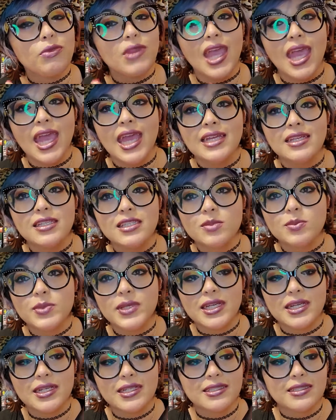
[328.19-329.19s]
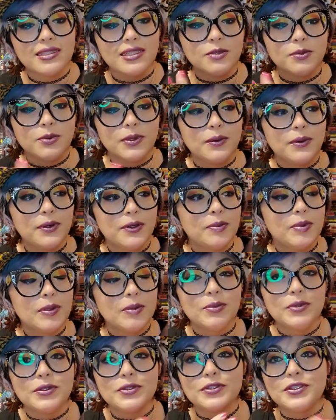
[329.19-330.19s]
ace, because let's be real,
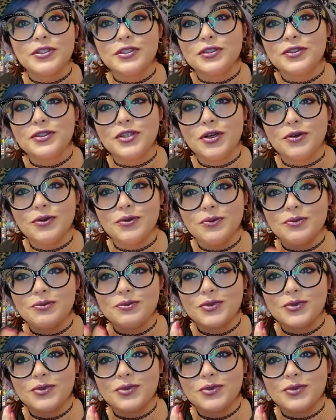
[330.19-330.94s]
people still don't